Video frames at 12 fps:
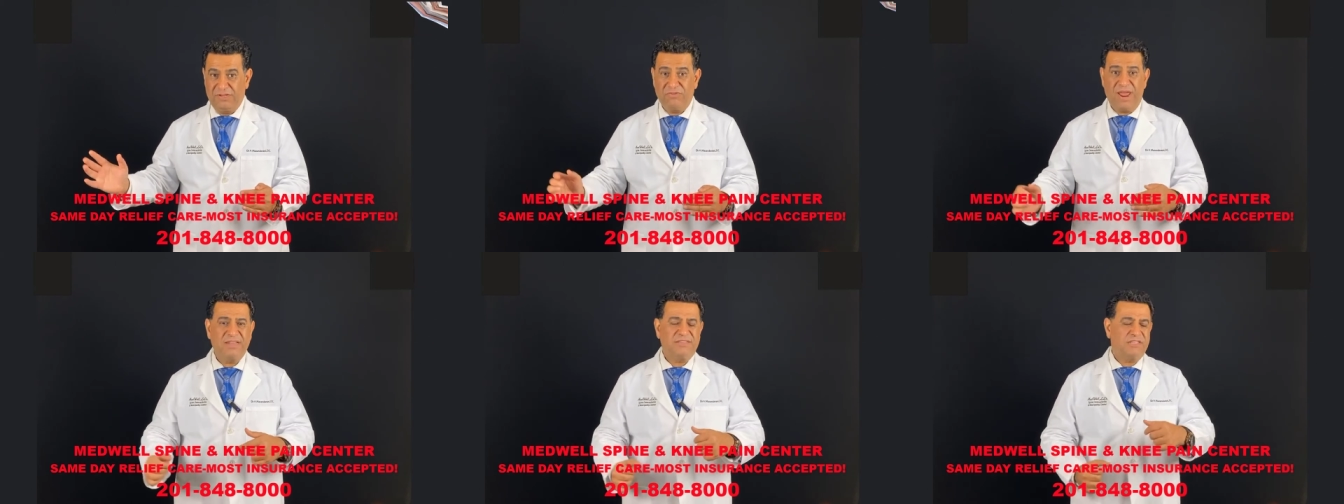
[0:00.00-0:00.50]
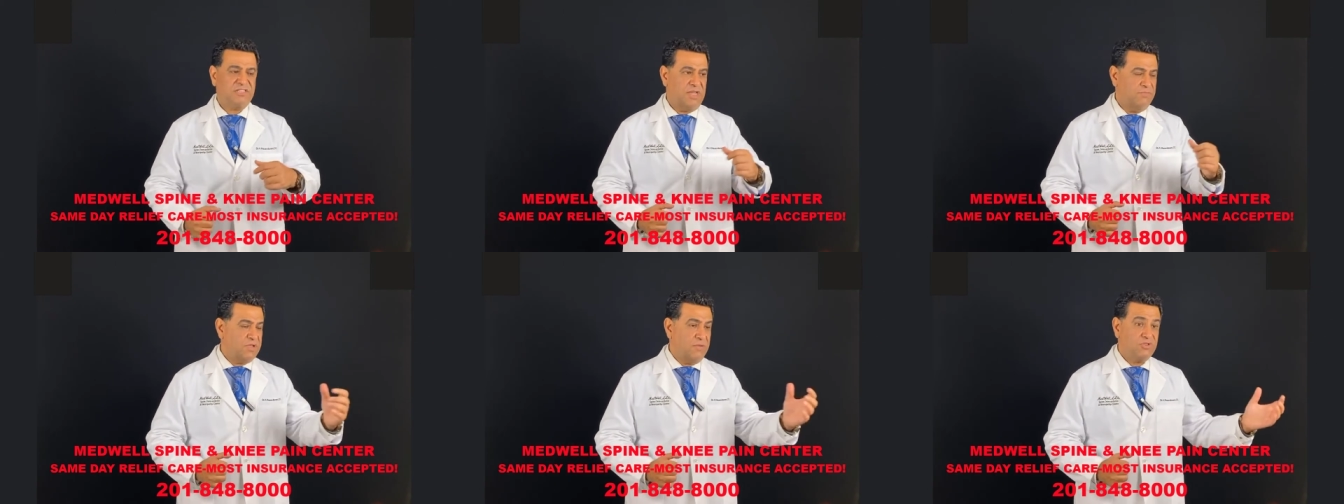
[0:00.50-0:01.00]
Granted,
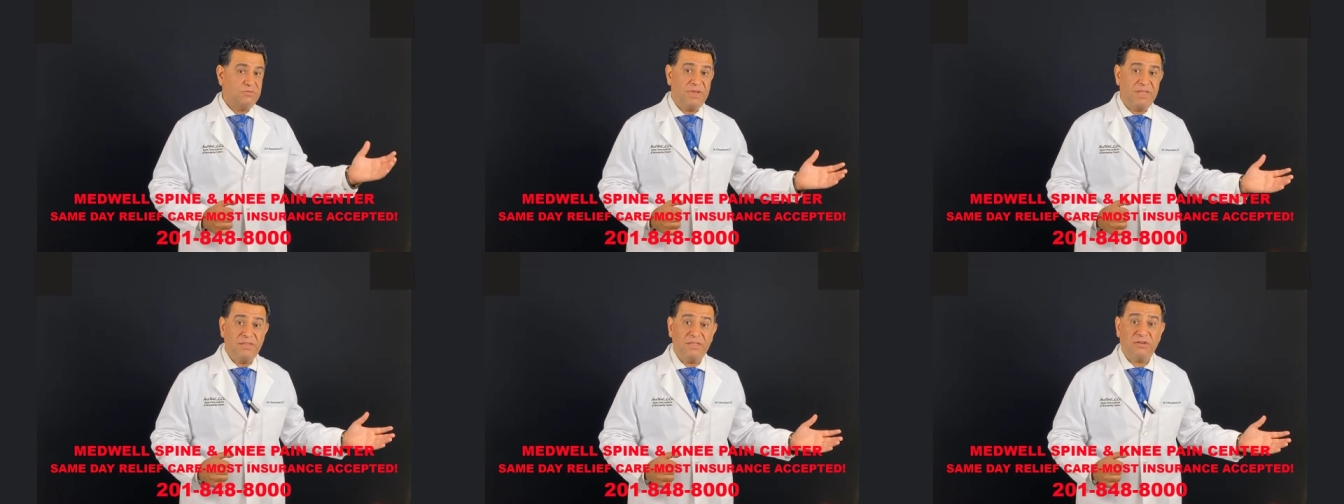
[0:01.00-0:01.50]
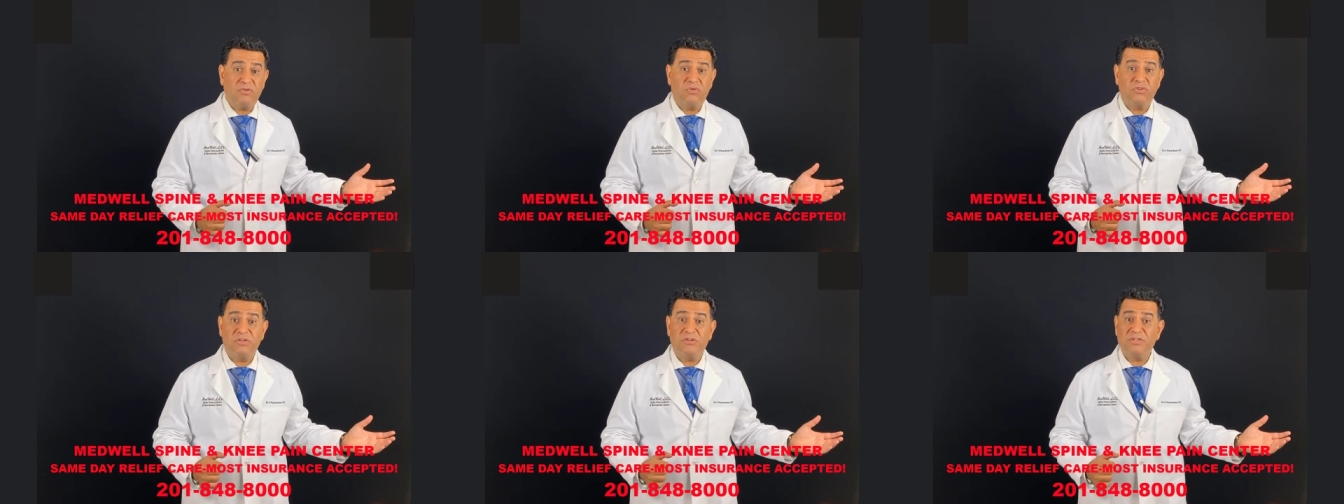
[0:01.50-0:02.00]
sometimes you may need a
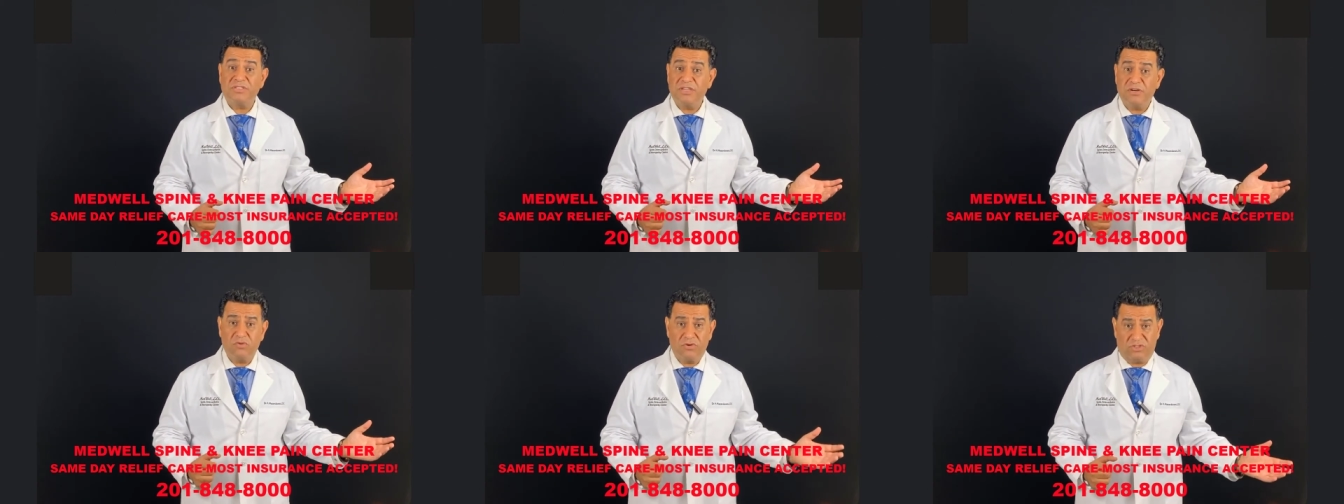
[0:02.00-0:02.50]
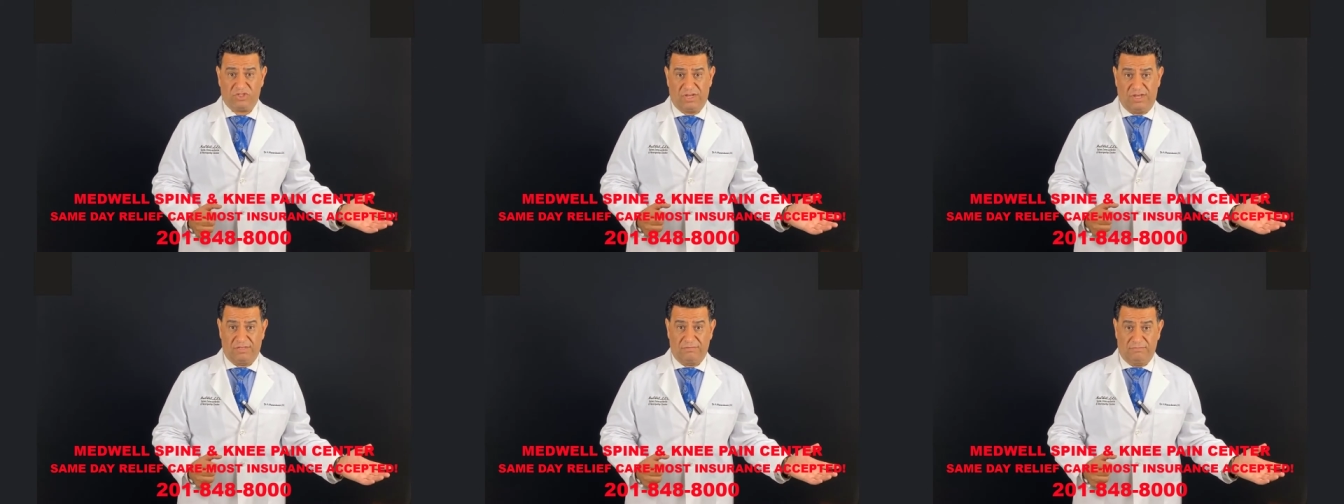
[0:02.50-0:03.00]
corticosteroid
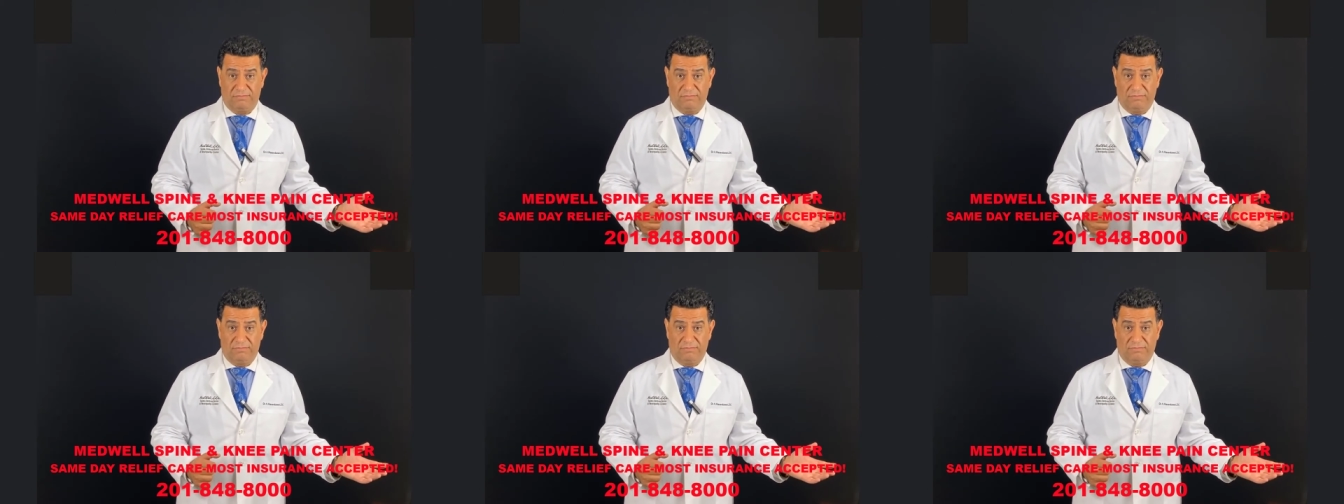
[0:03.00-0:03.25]
shot.